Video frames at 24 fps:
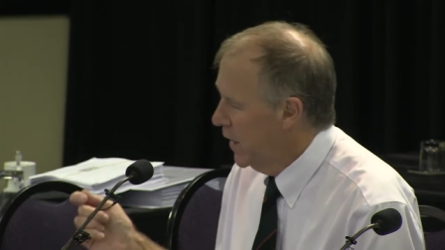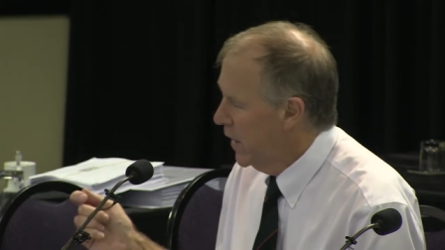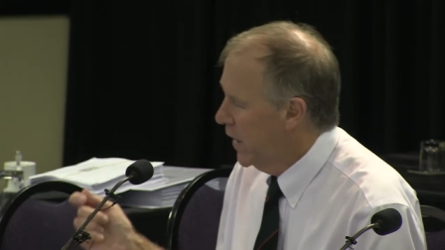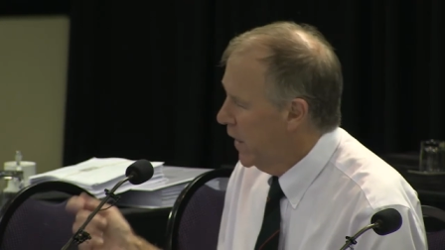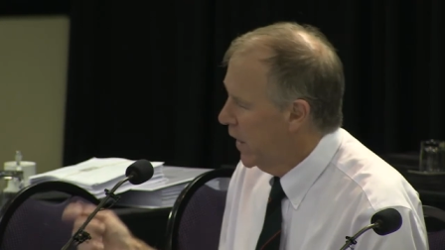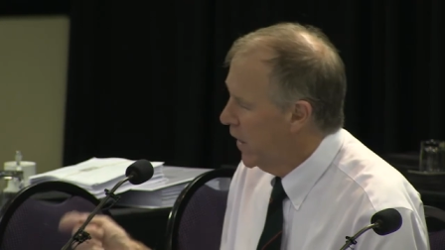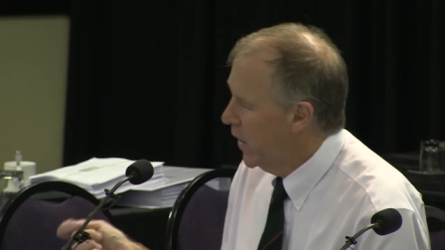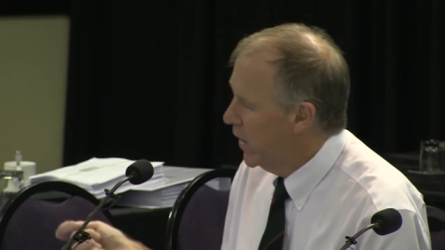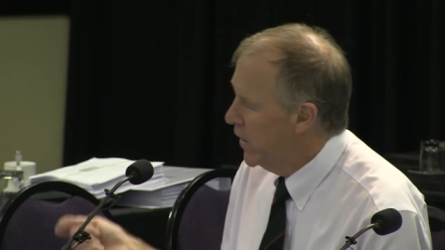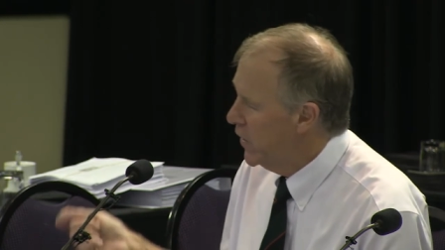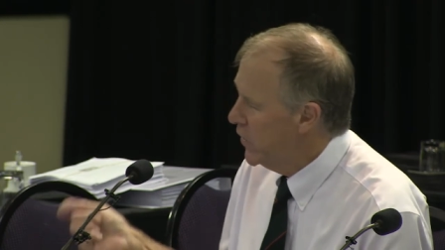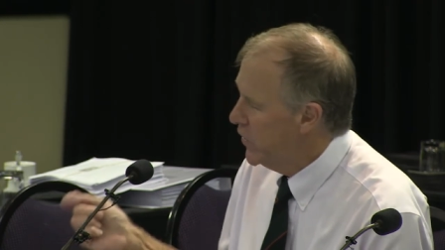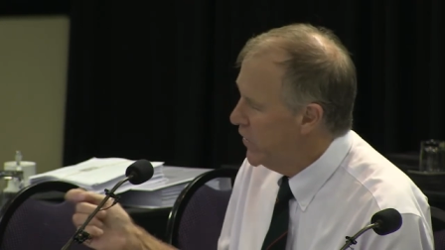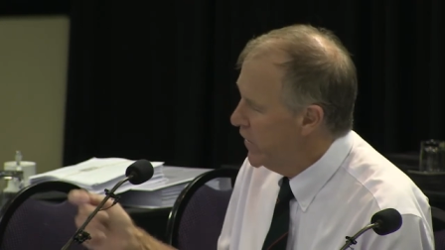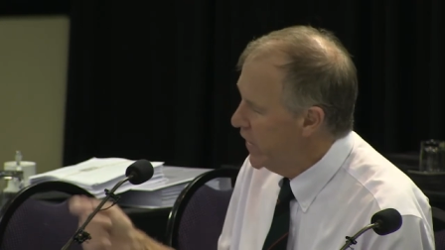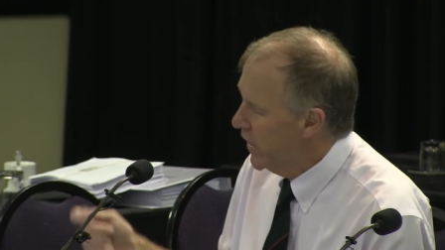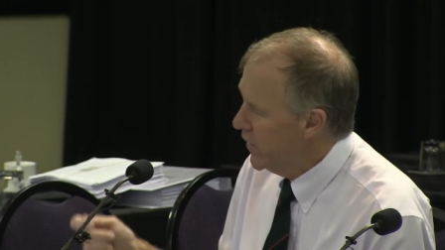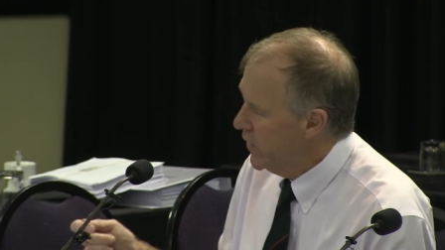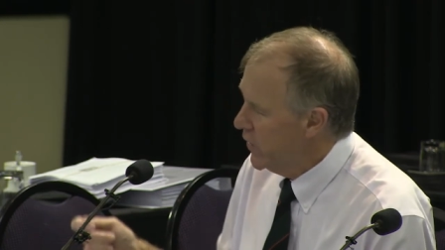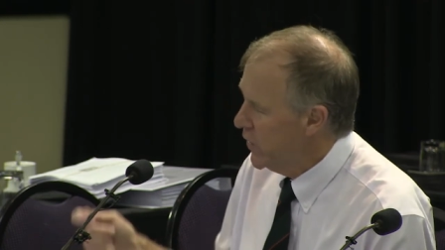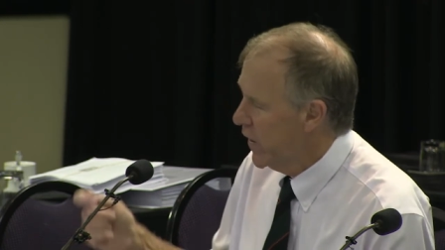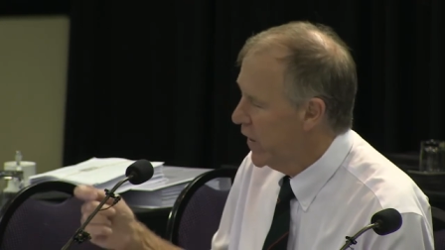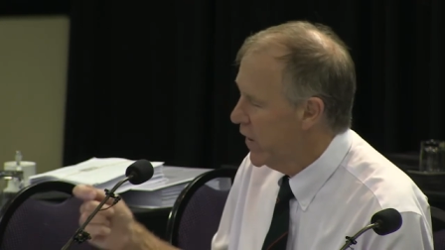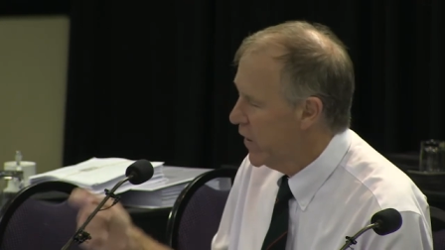And notice she
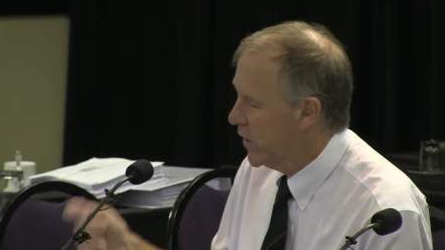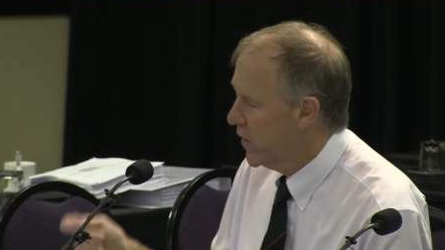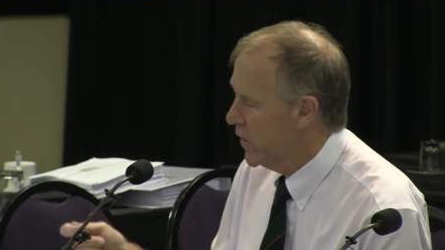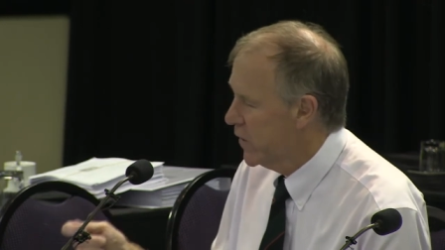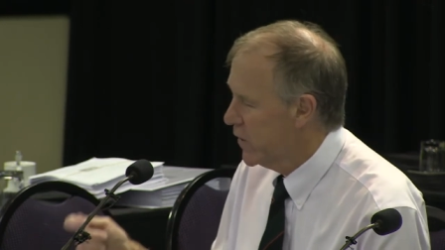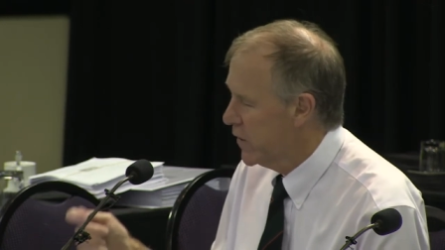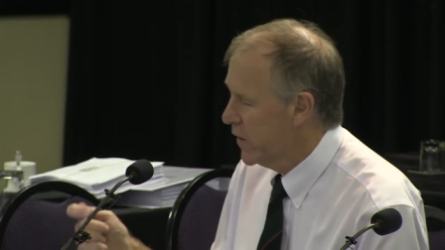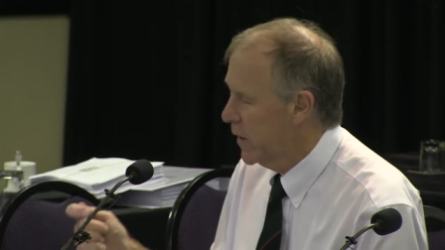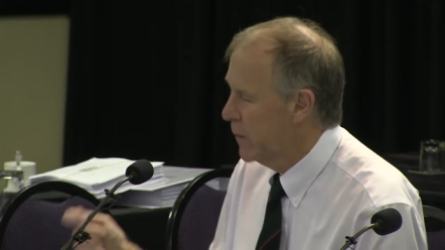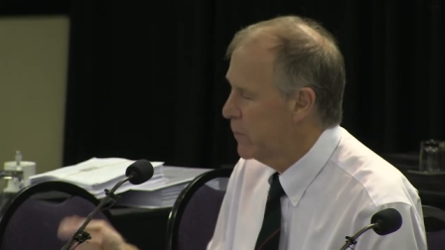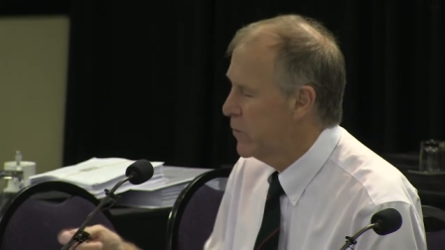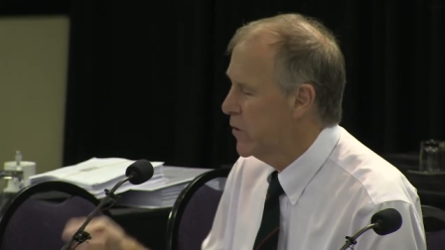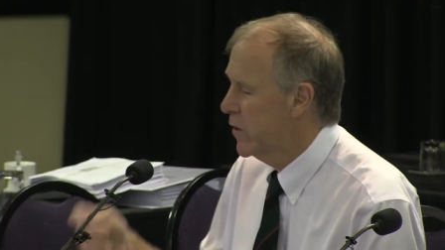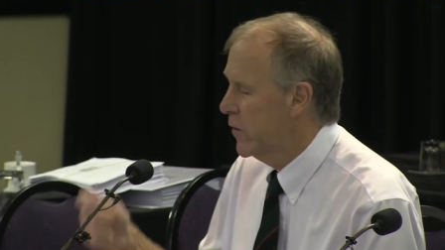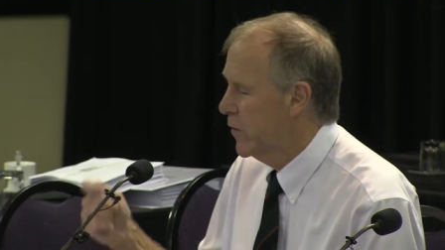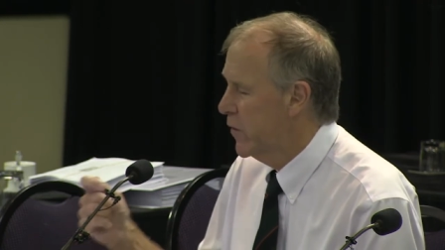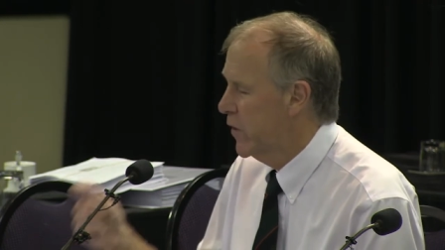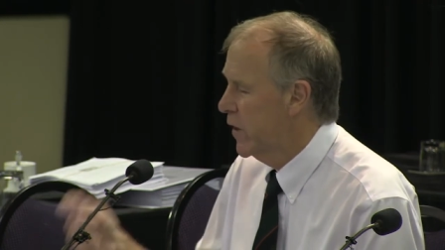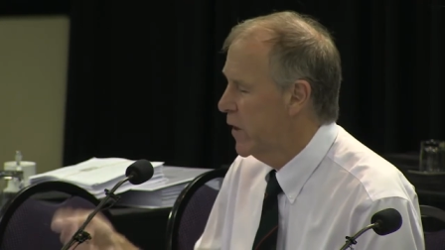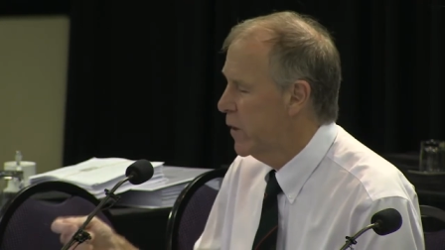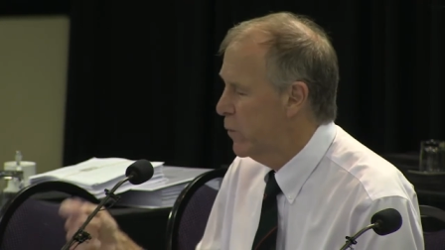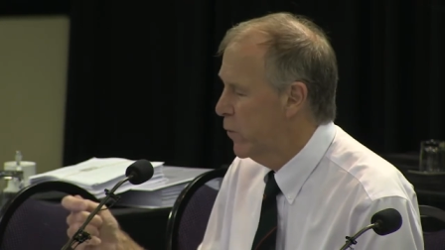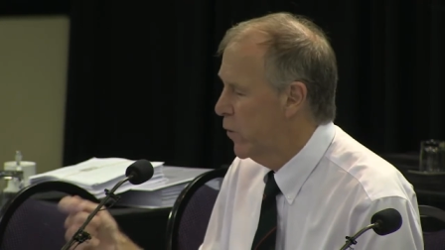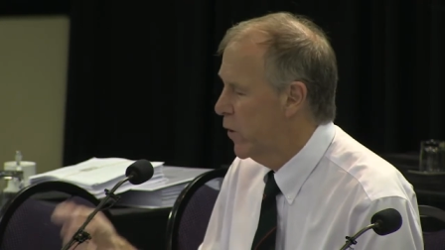doesn't say the consumption of
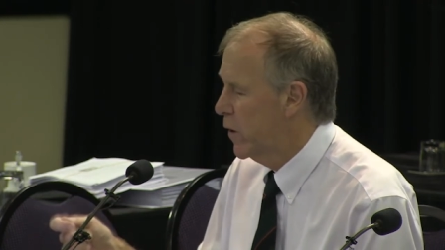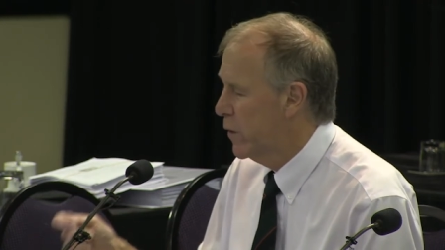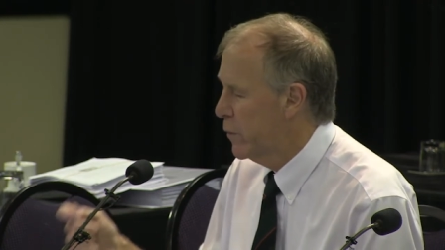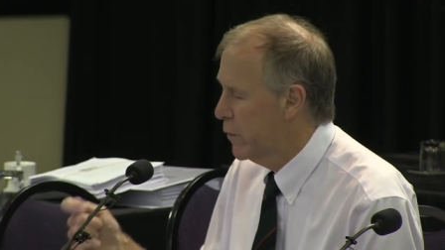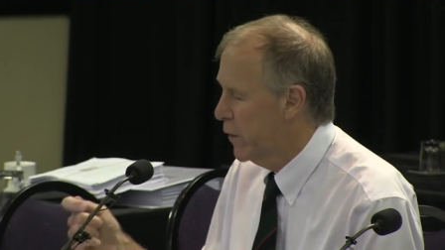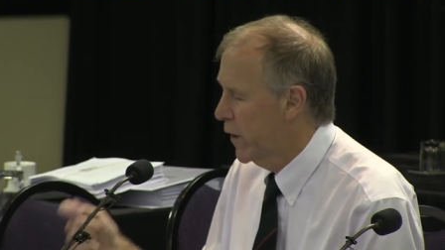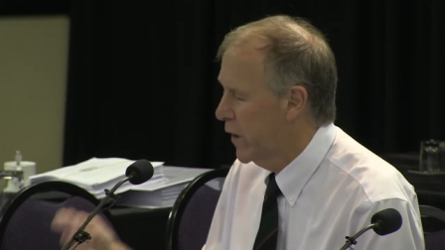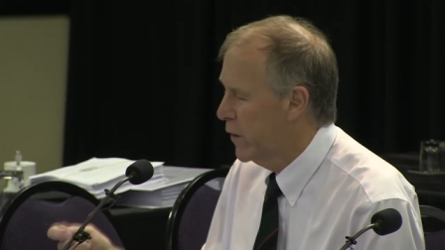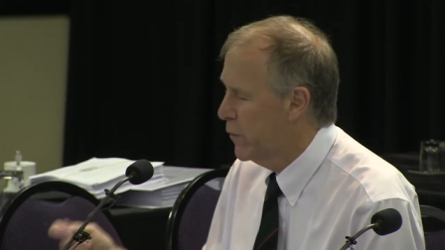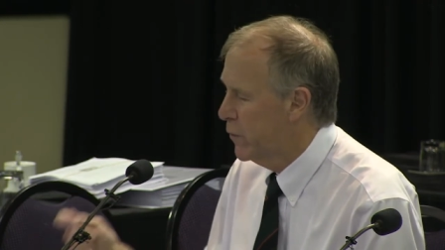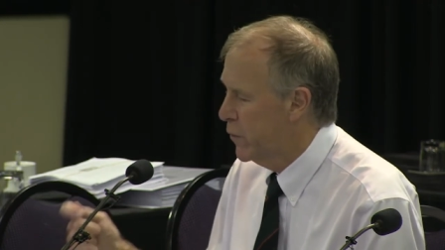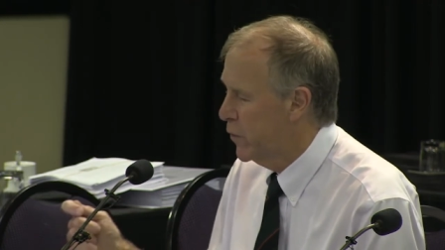zinc fortified